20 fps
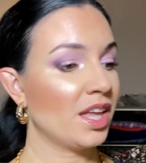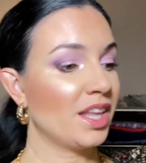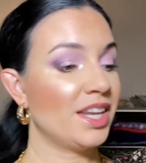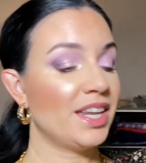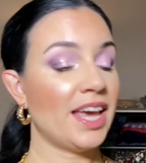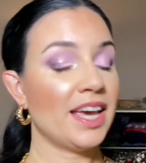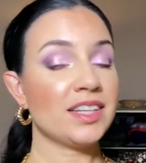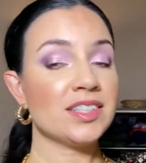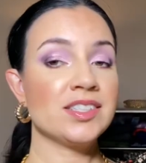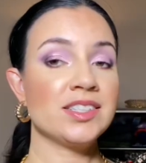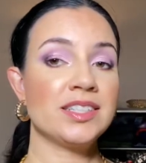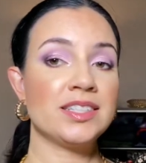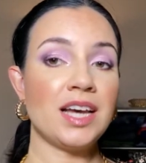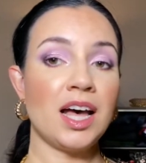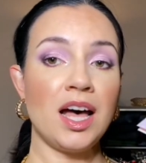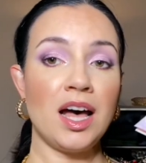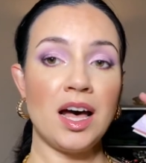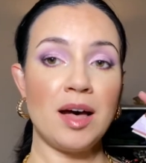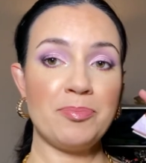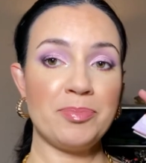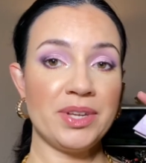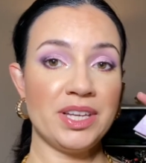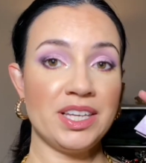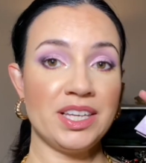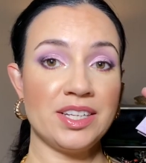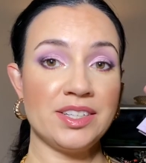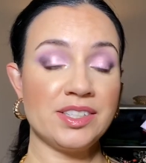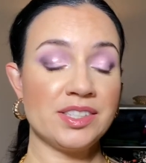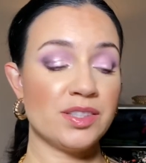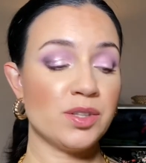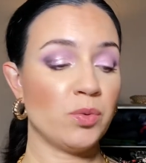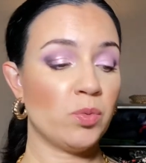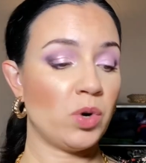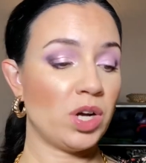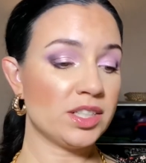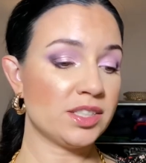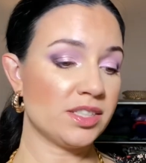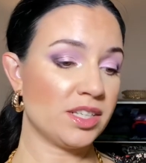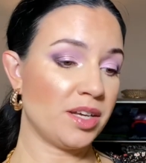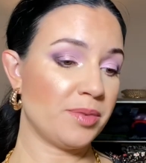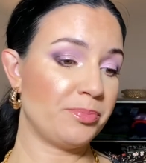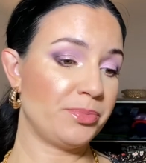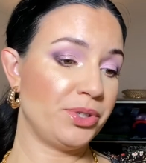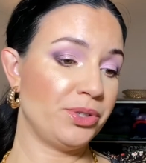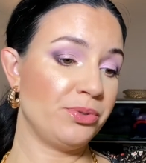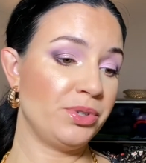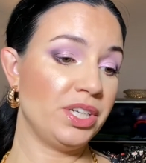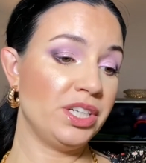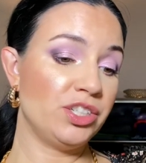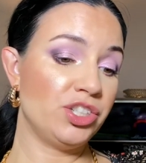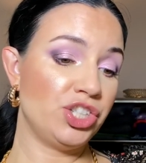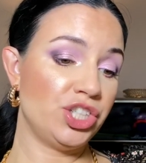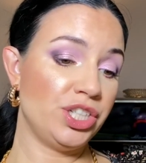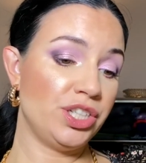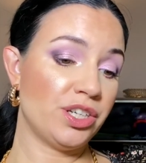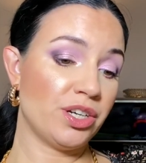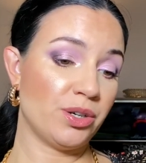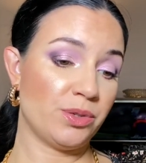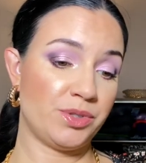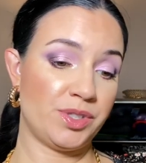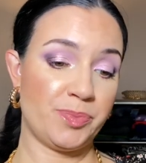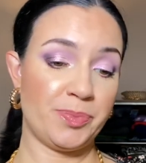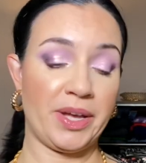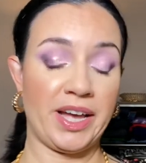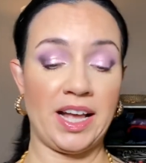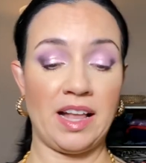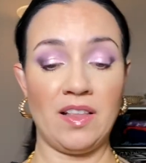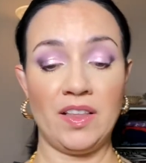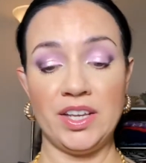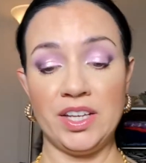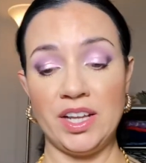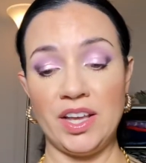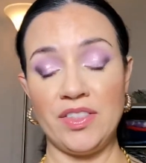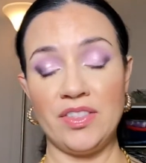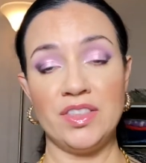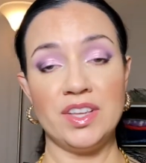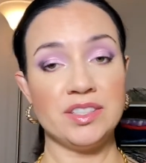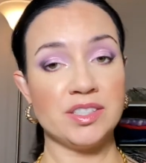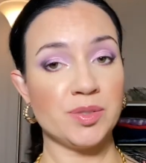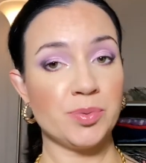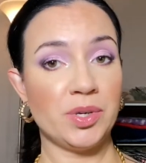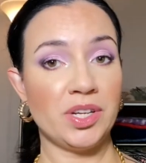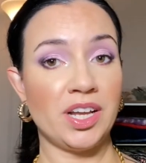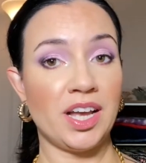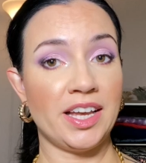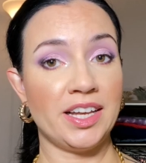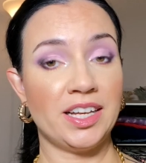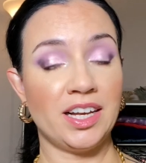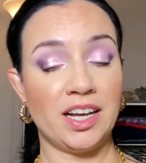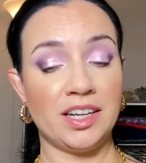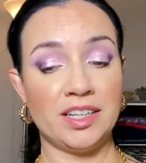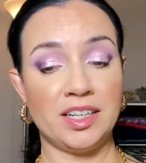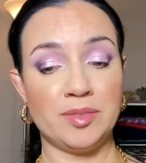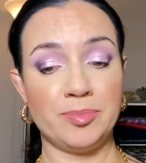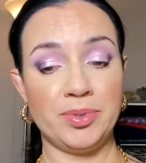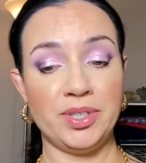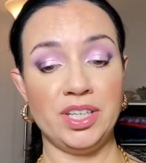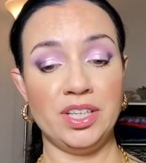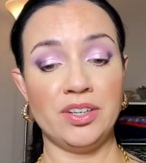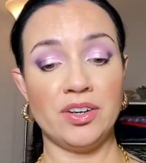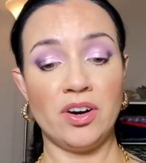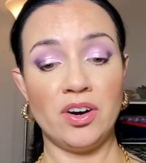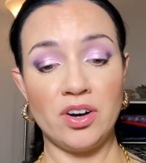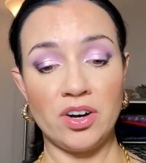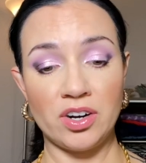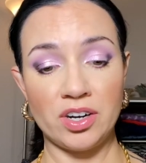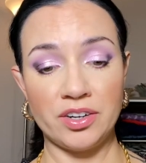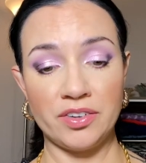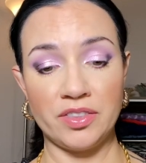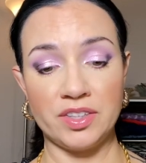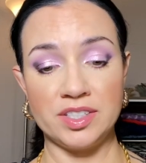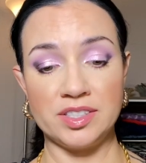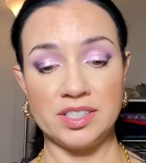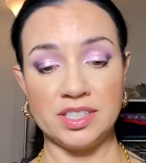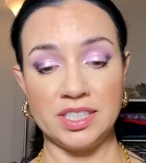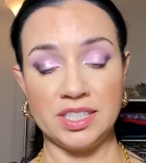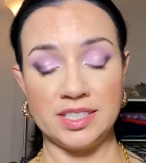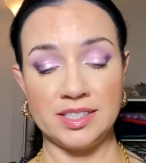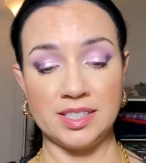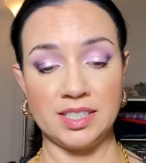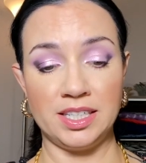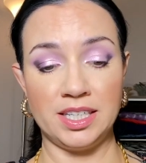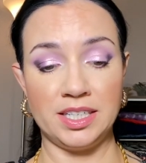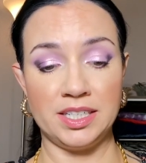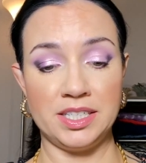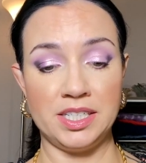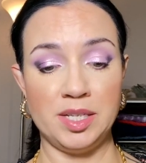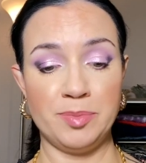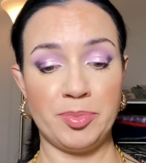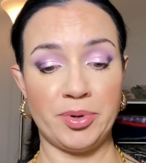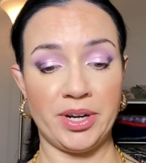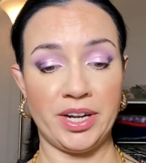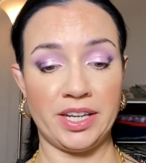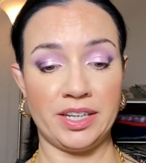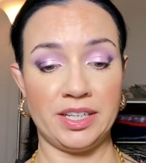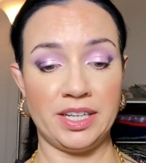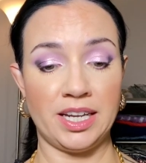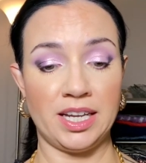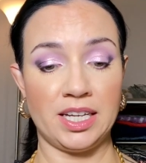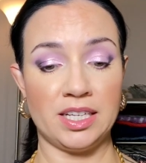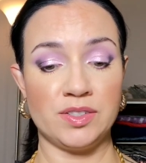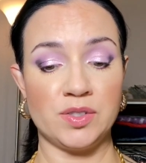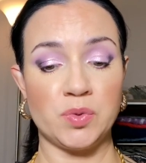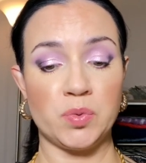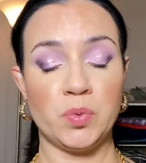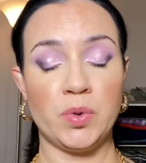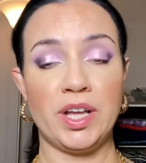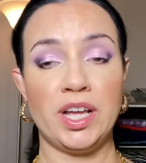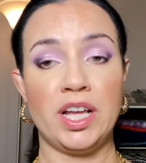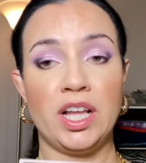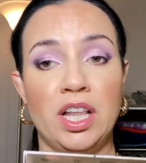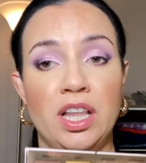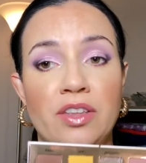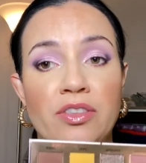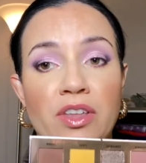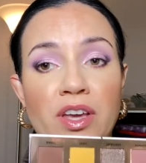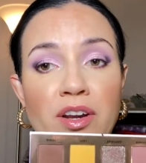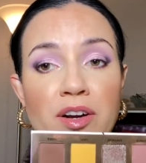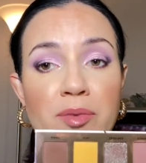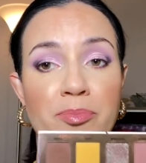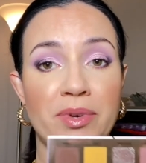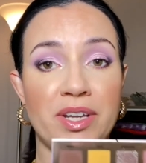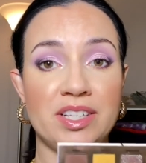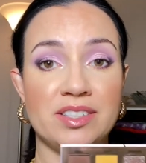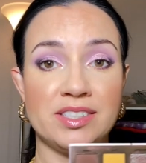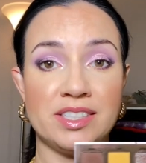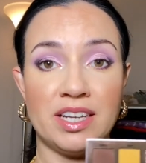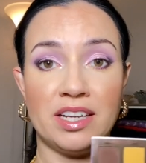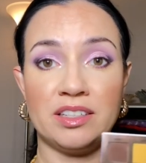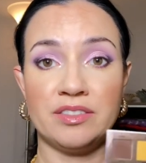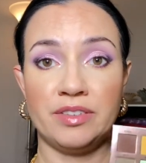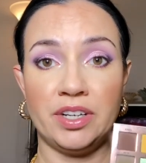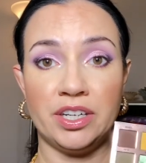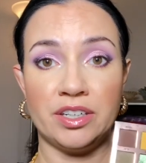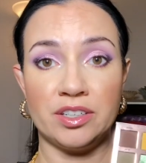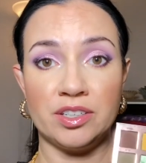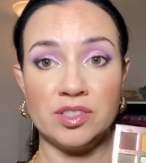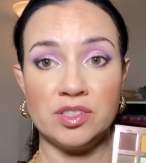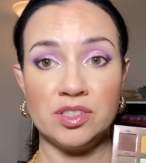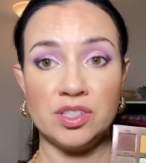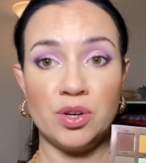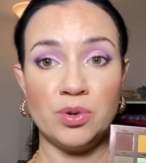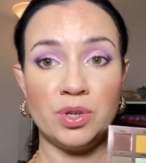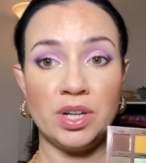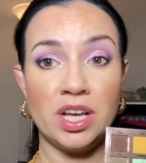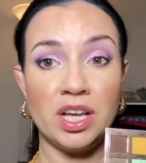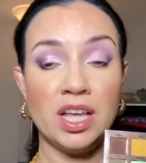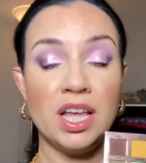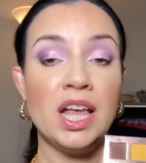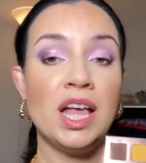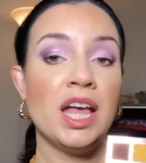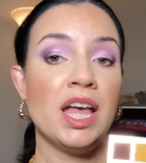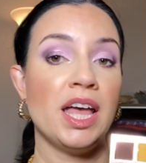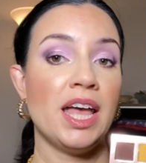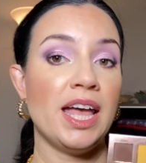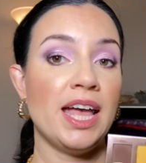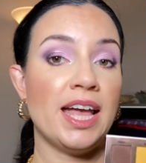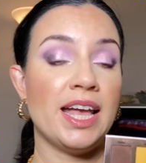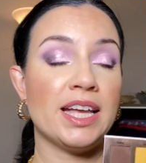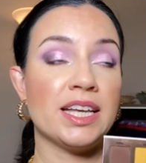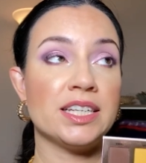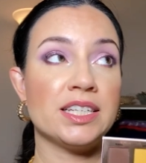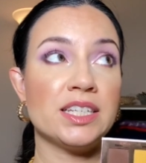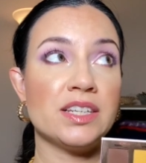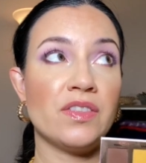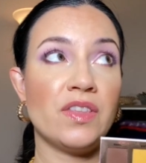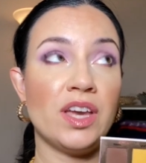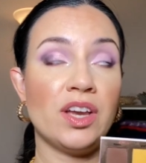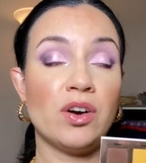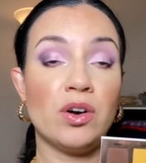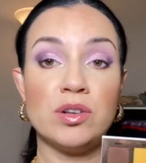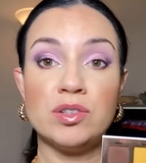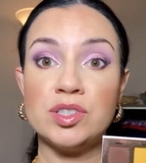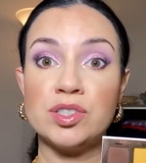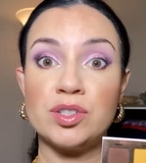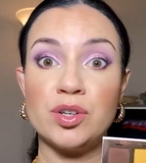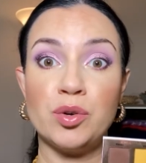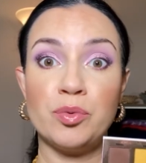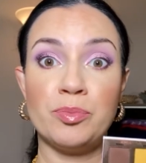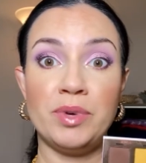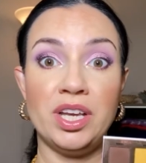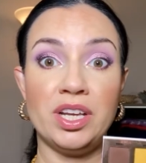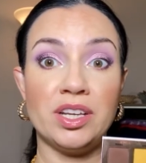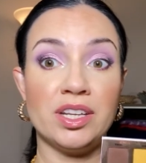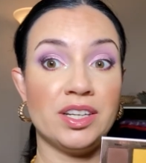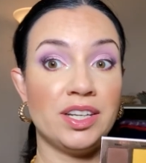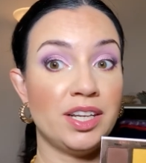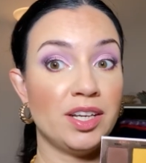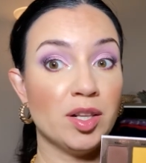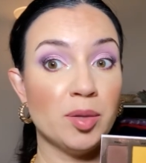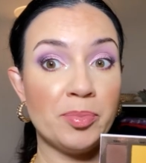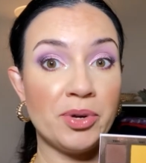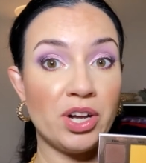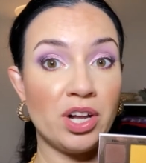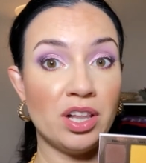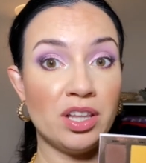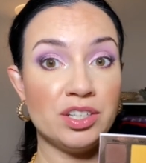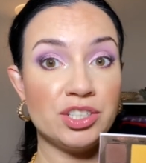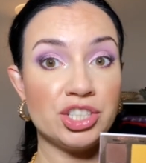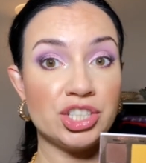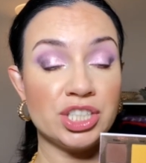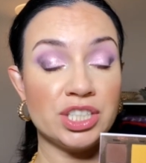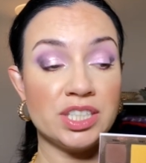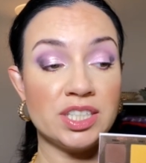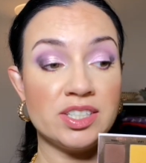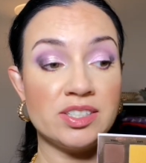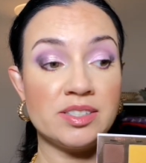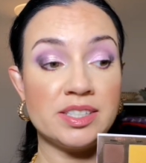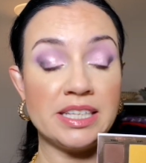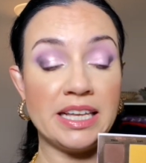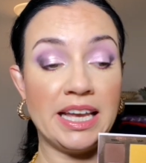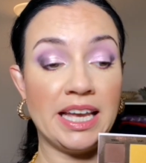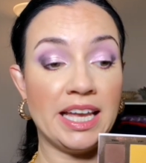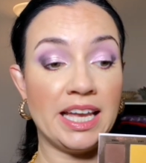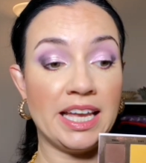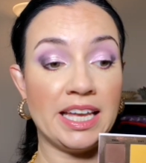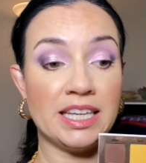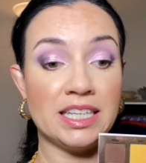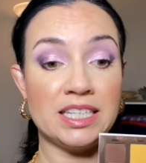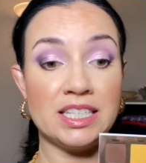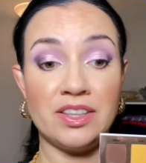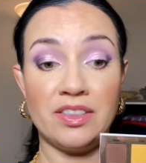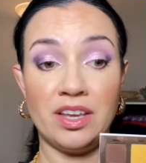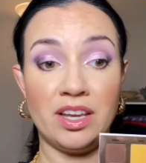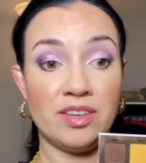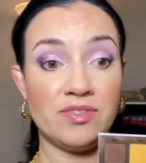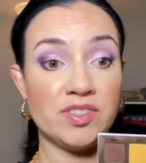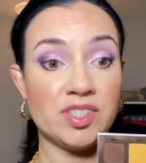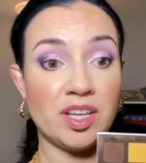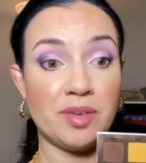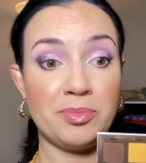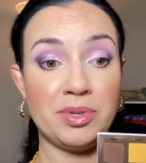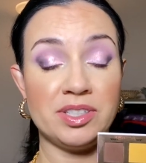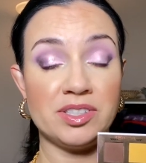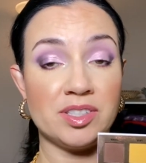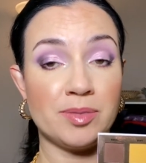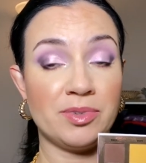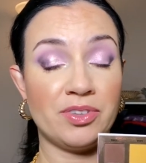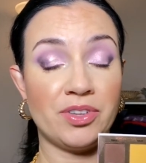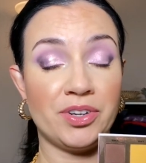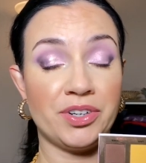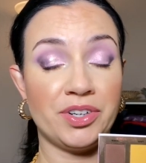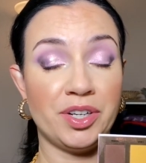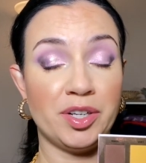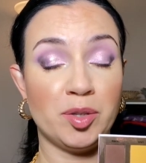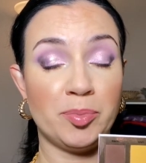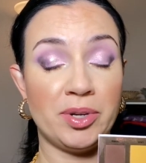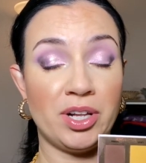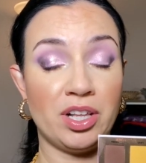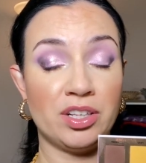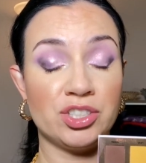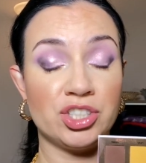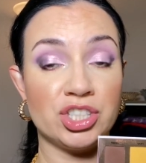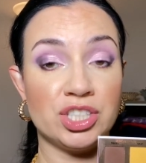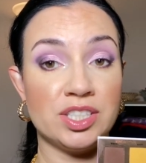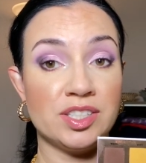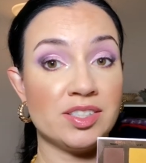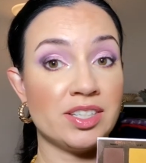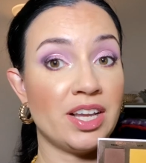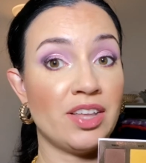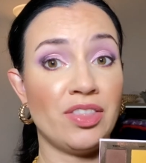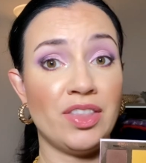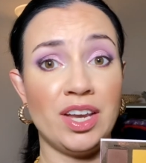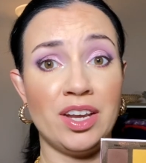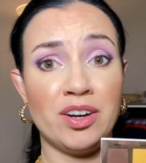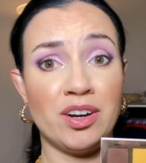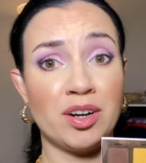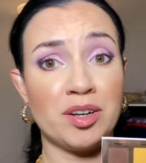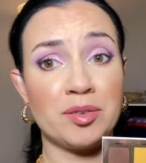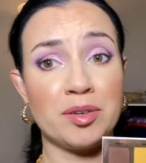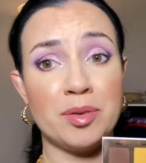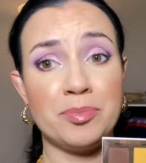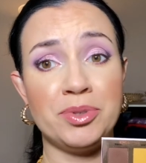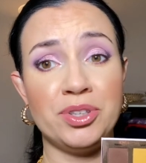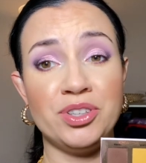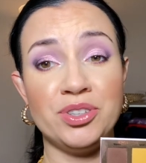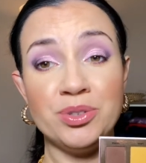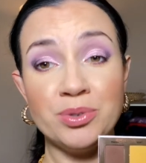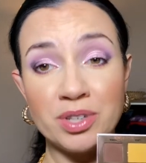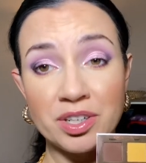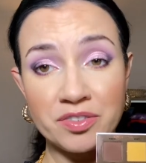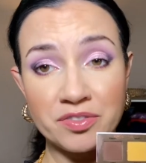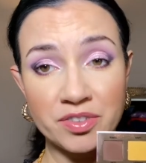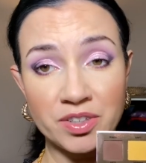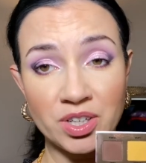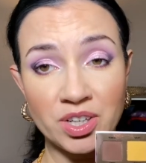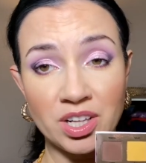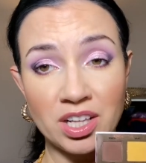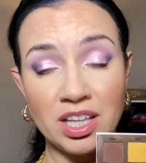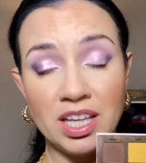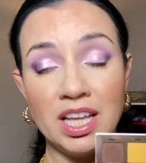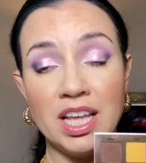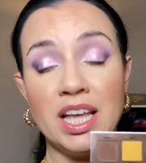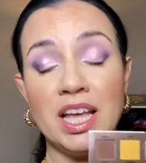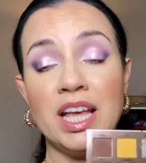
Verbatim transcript: Next up is the What's Up Beauty Geodes palette. And this one I got in PR. This is an indie brand as well. They are based out of Arizona and they also make nail polishes and they have sent me some of their nail polishes and they are beautiful.